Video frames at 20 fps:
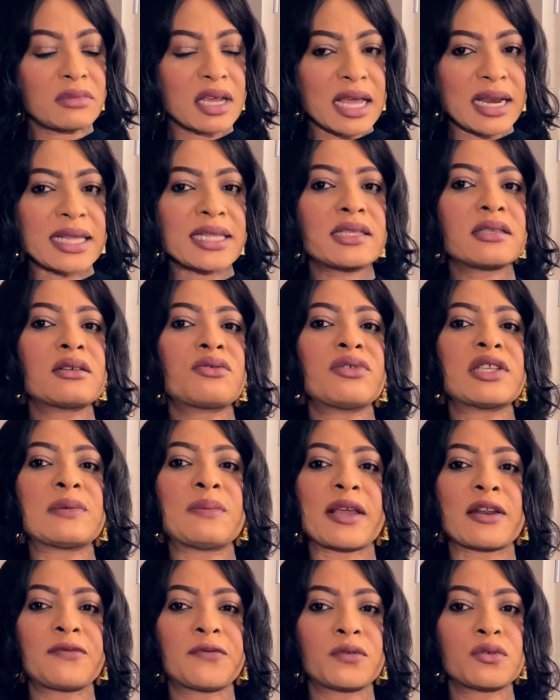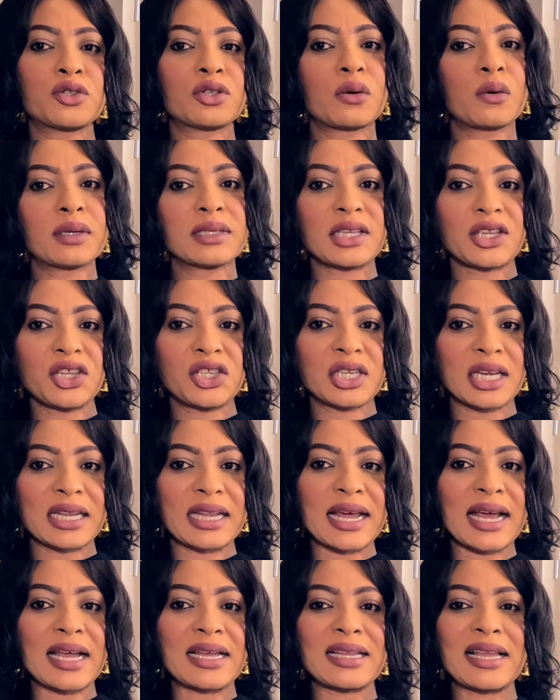a little respectful towards each
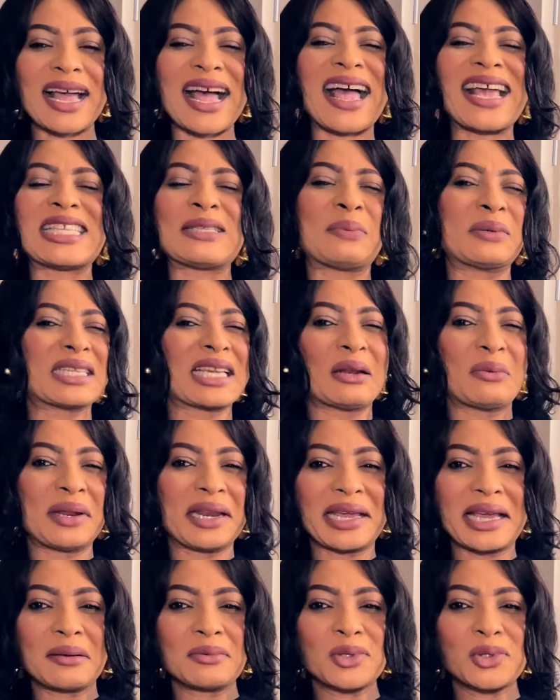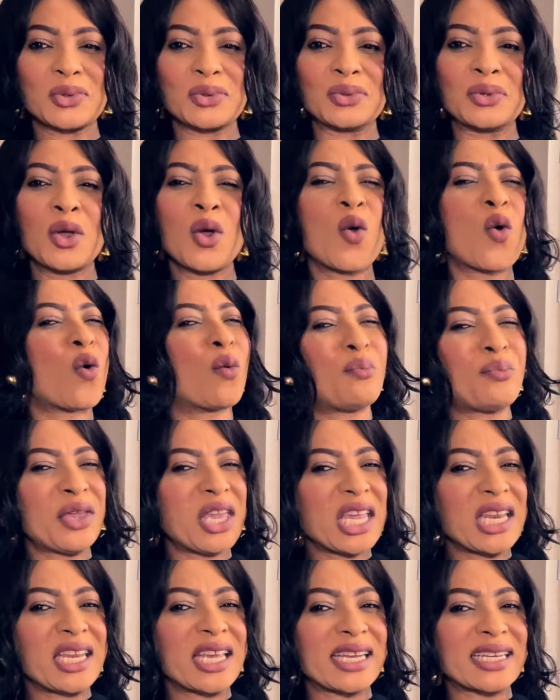other, especially when it comes to
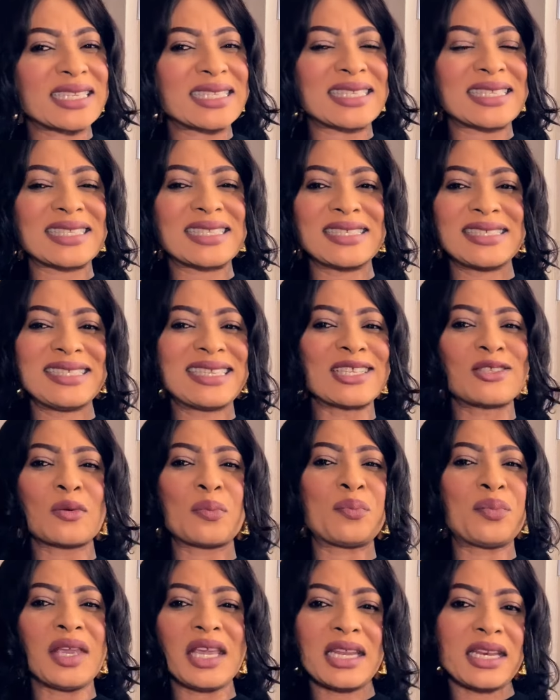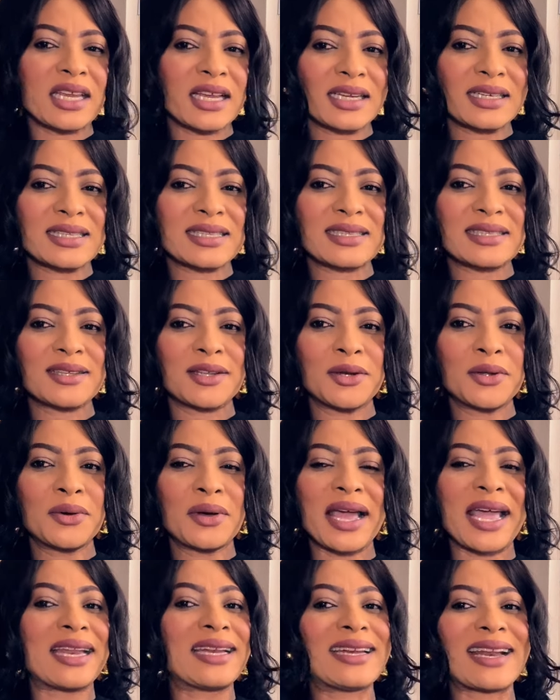opinions, just opinions, you
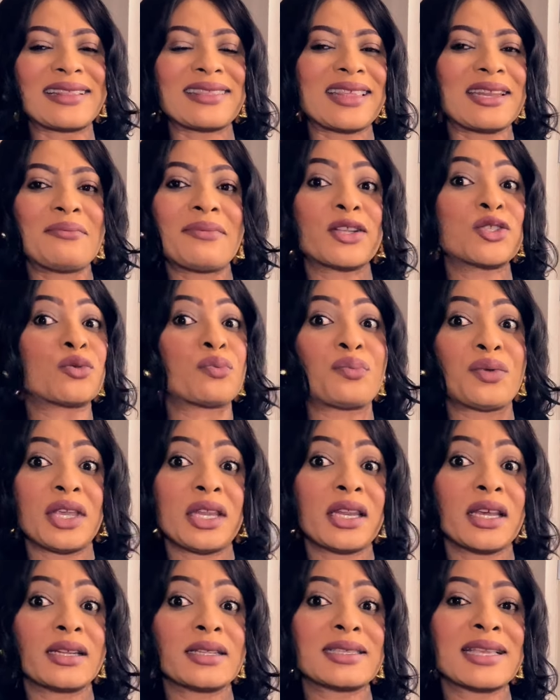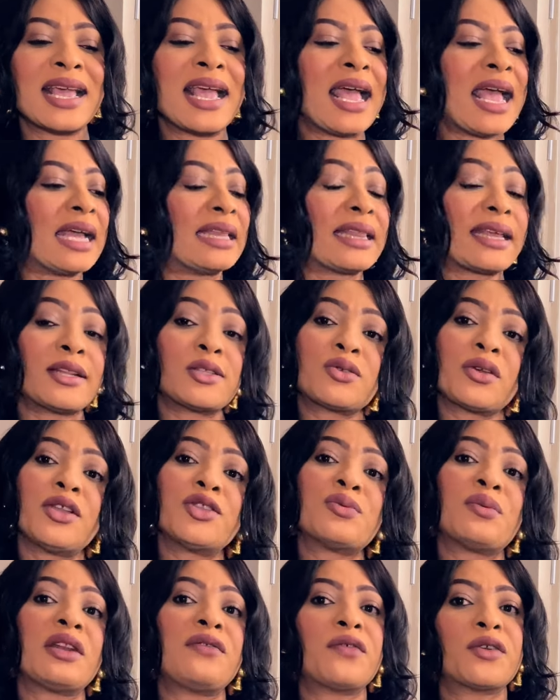know, and nothing but opinions. And that is
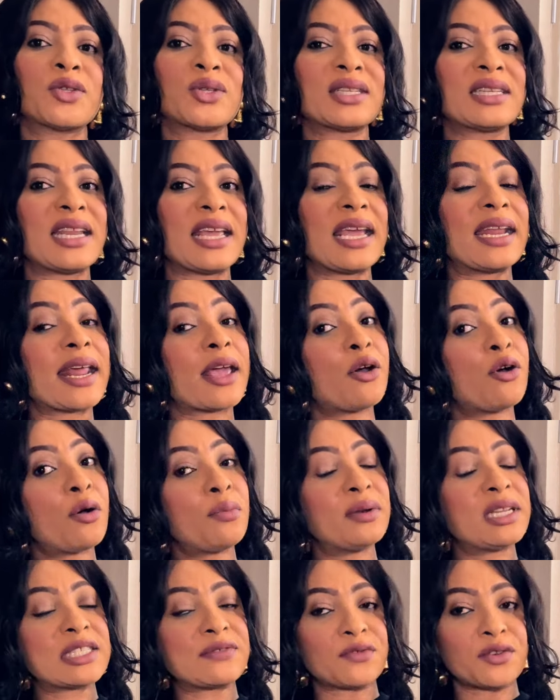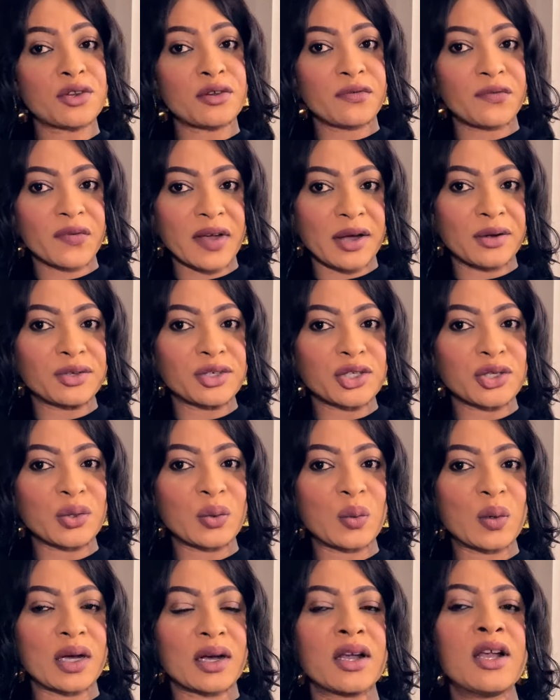going to be it for today. And I hope this video found
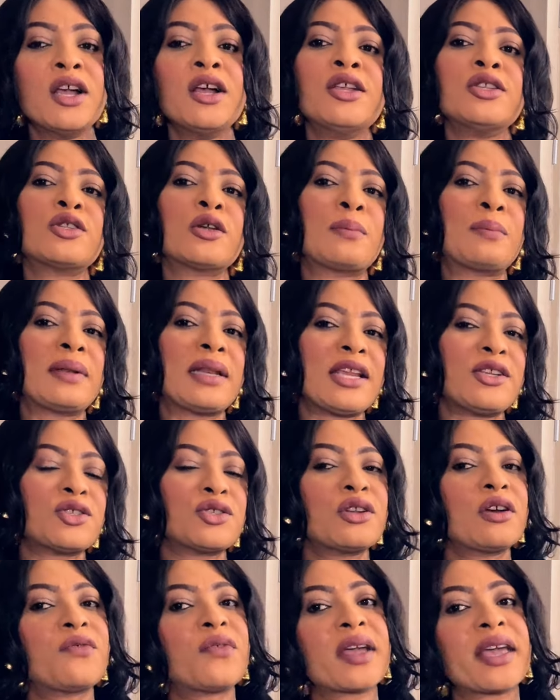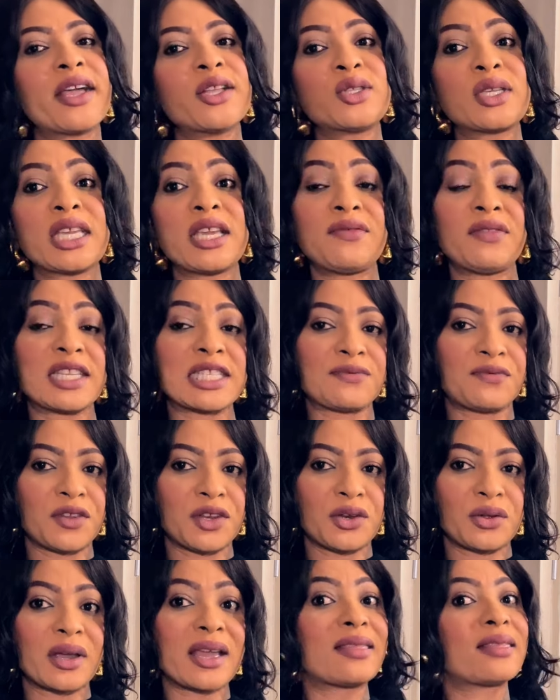you well. So please do not forget to give this
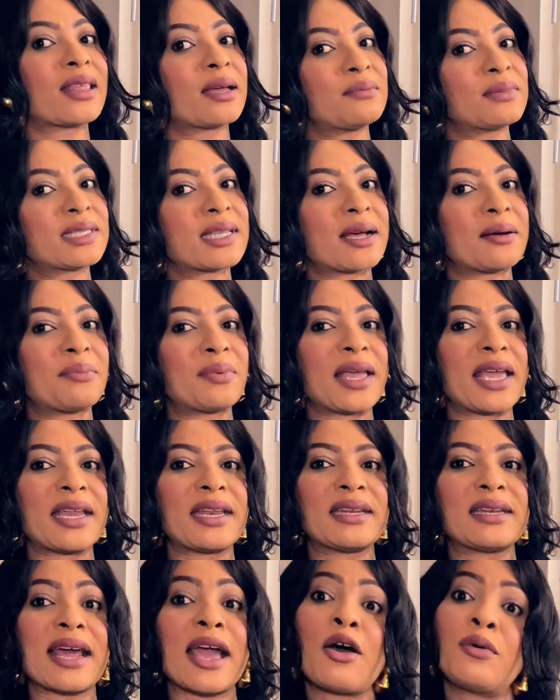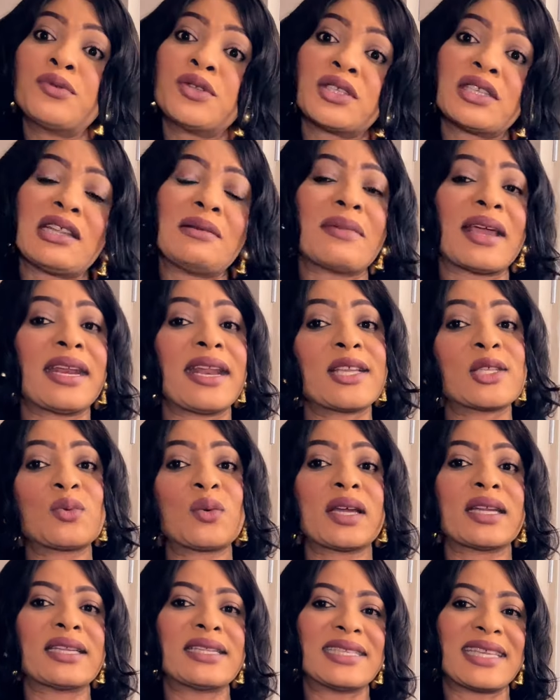video a thumbs up, and I hope to see you in my next
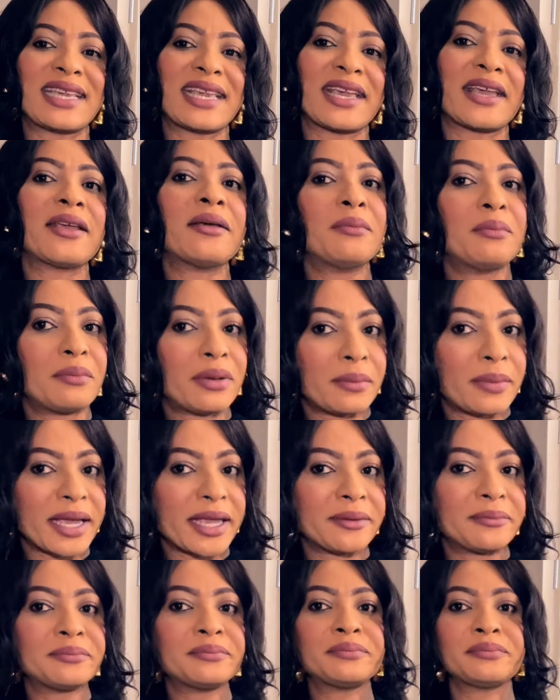one. Take care. Bye-bye.